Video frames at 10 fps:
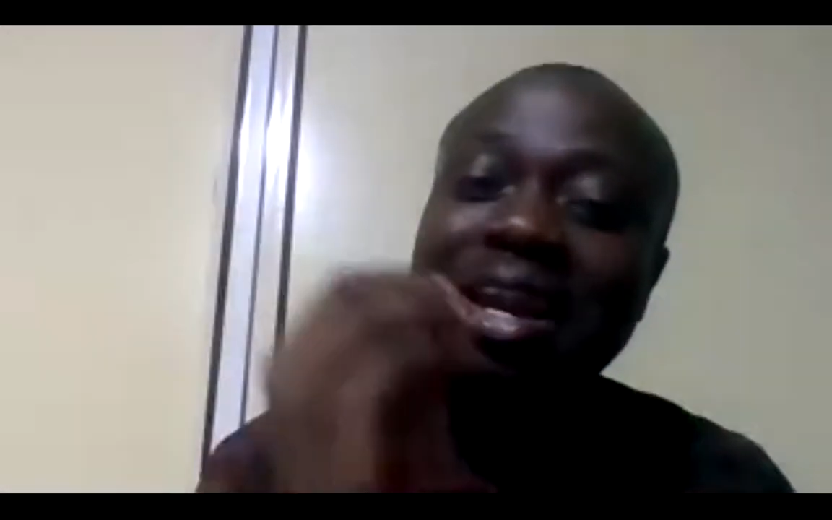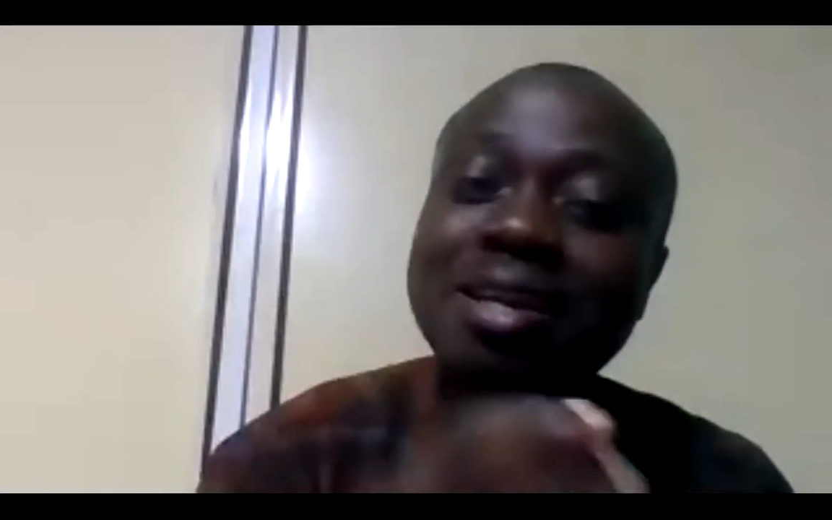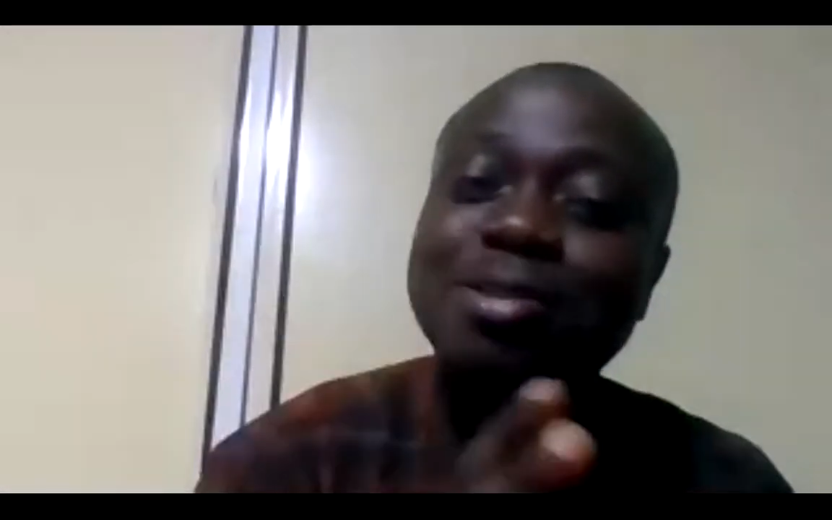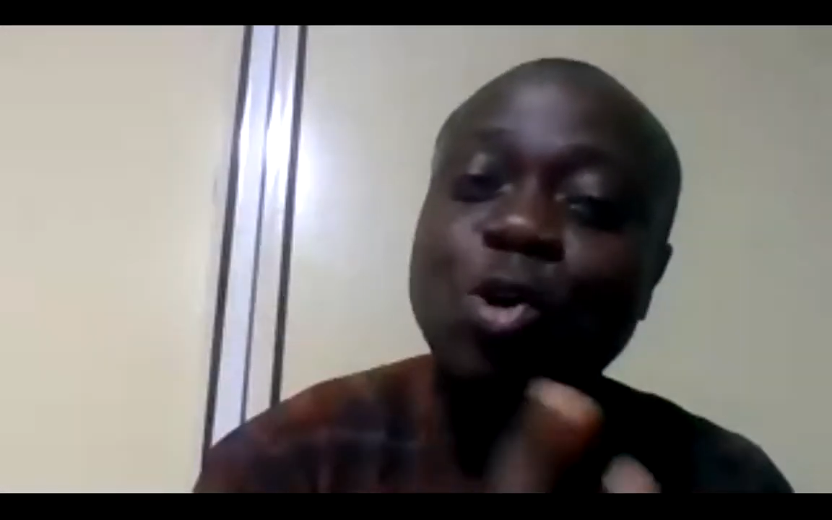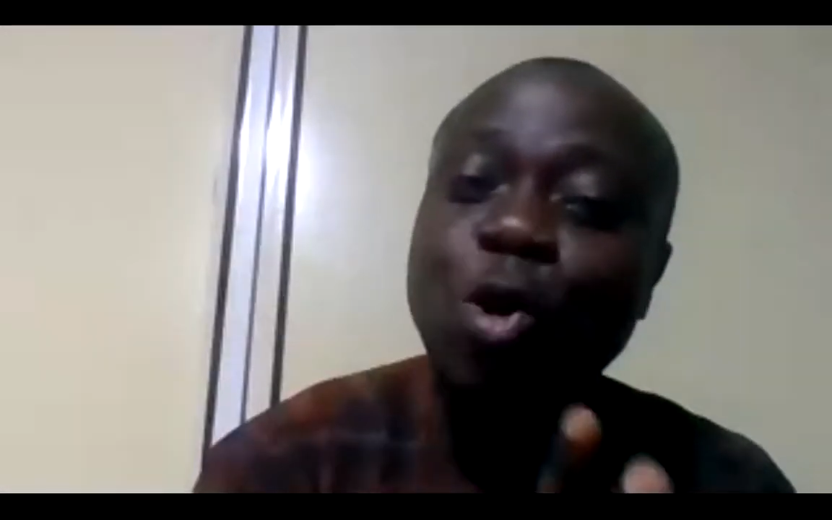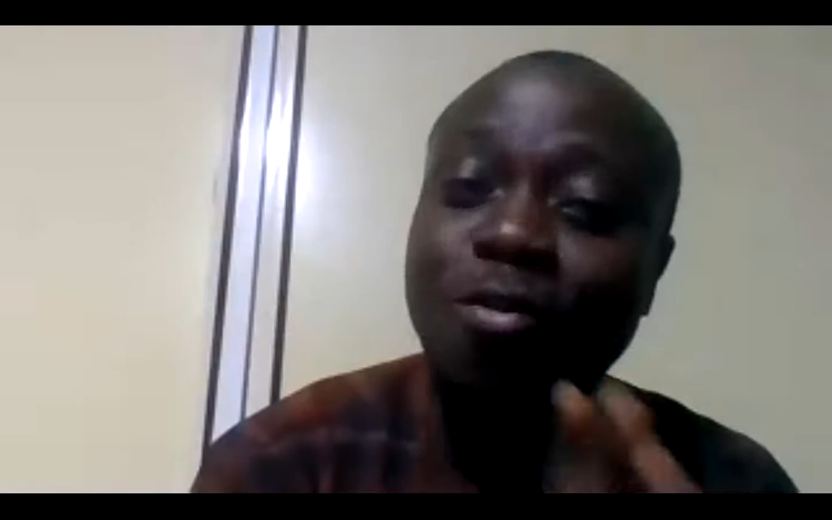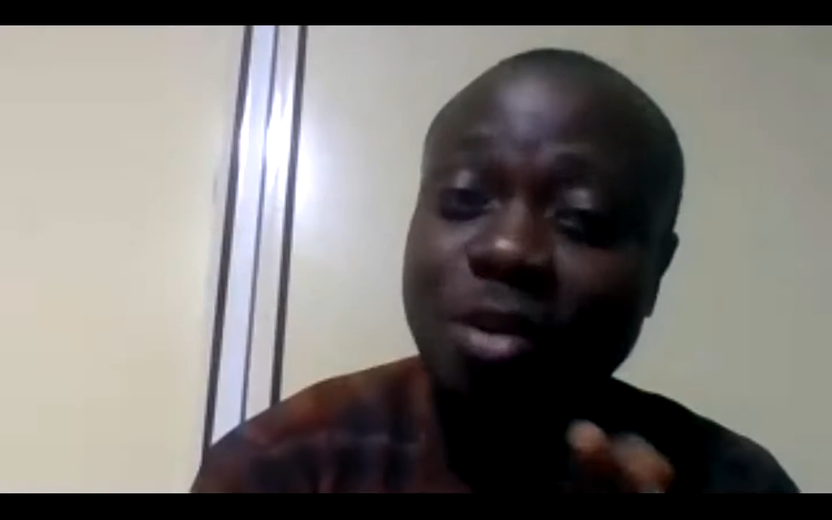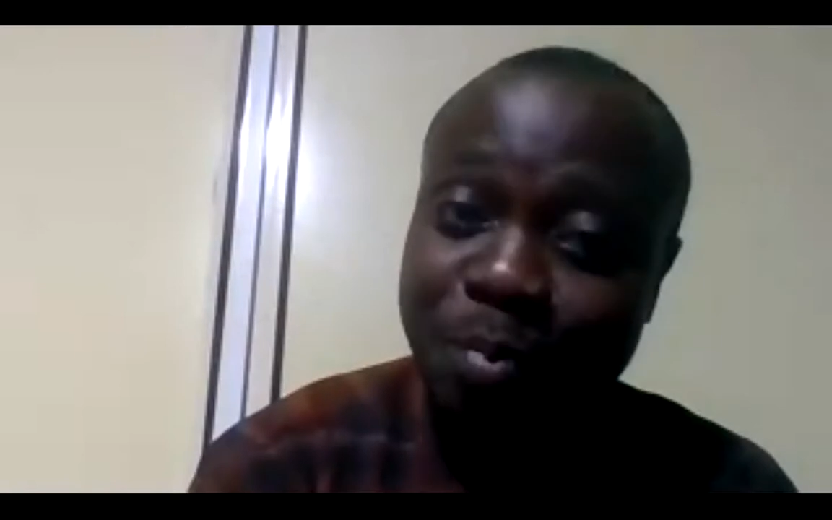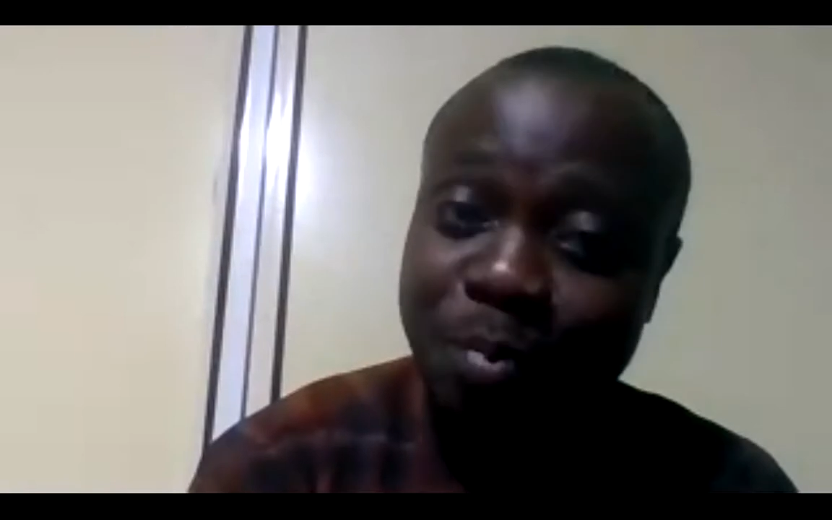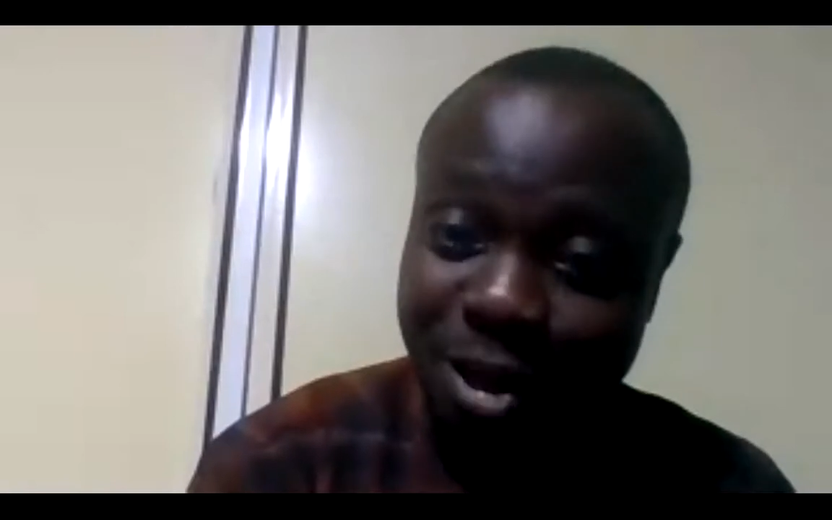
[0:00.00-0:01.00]
lets go
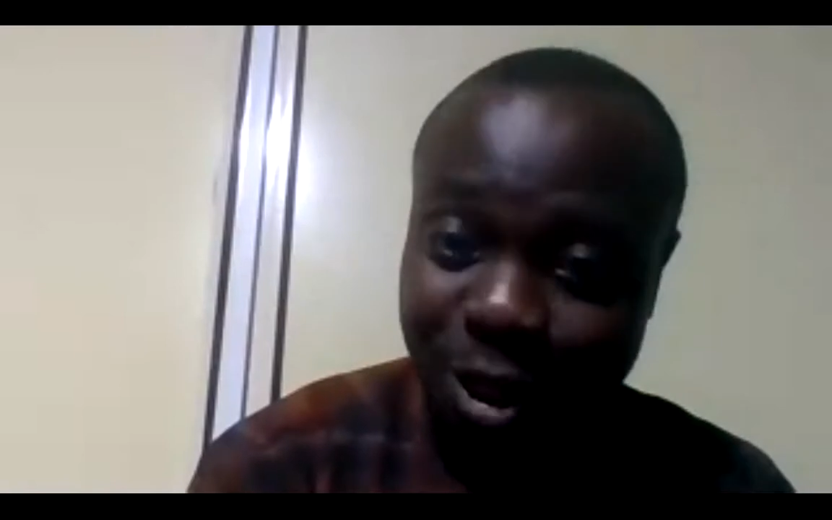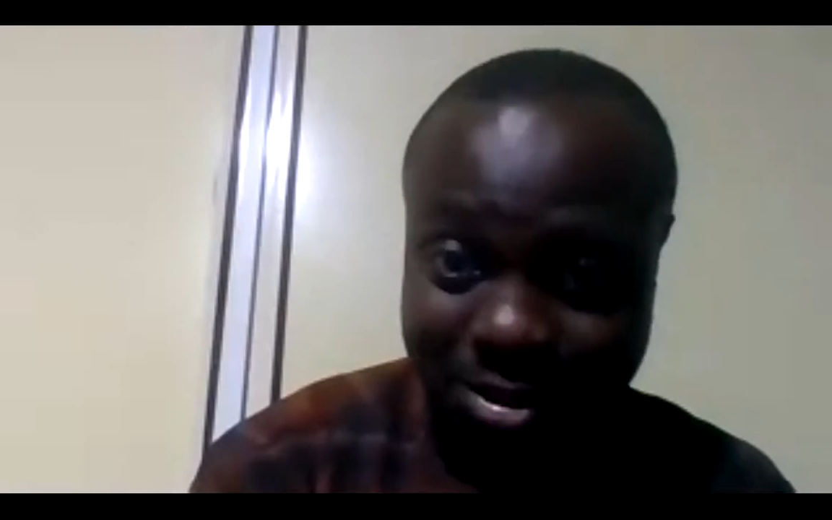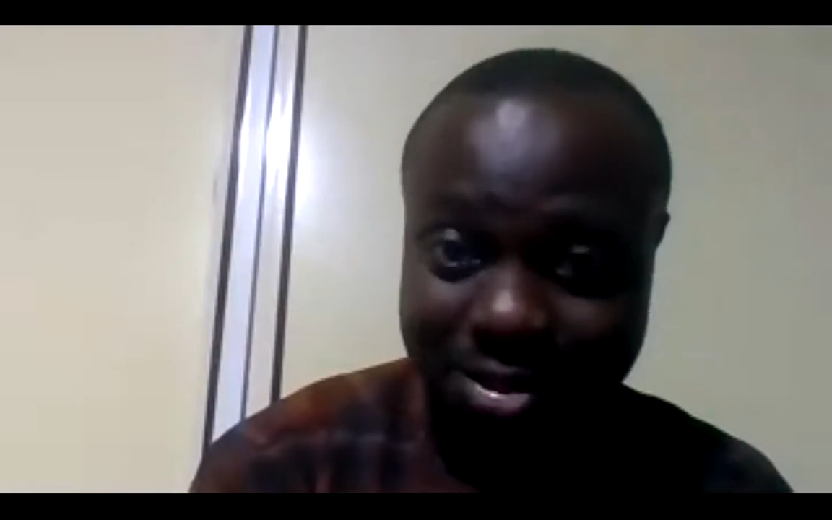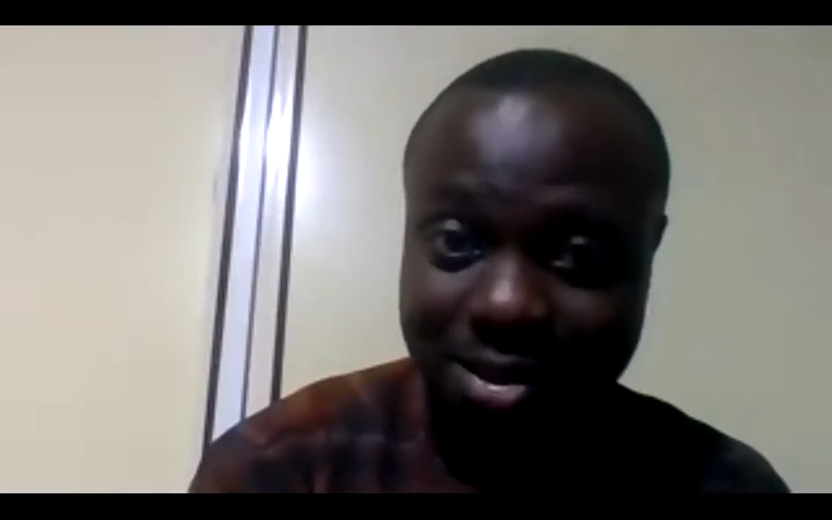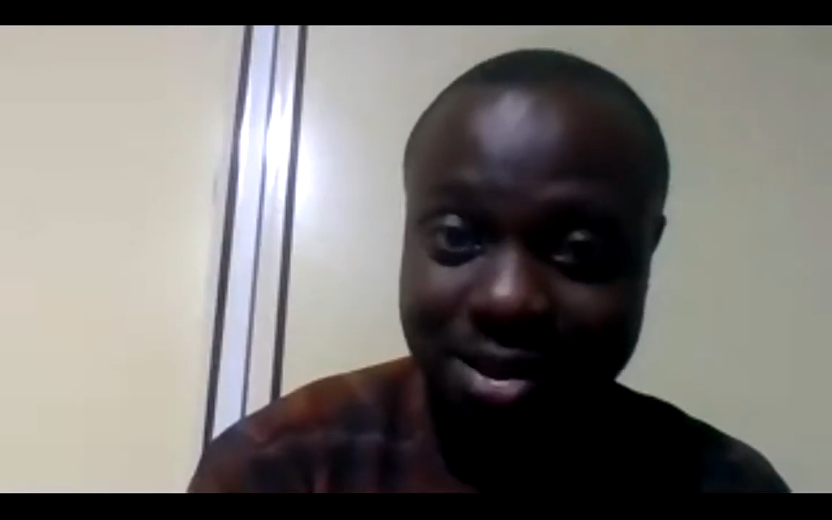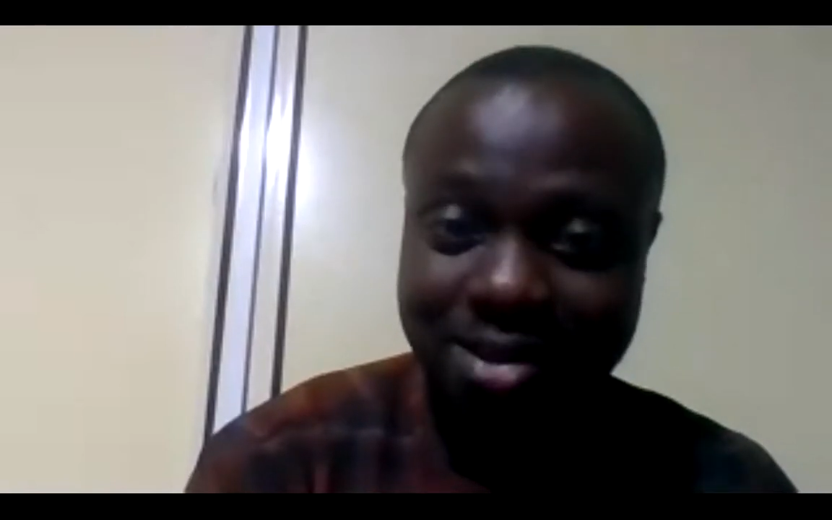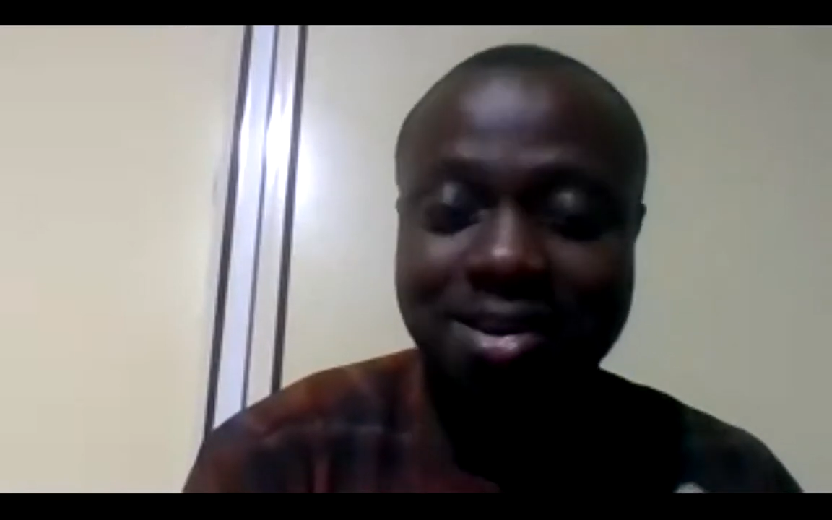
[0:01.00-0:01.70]
of the peanuts,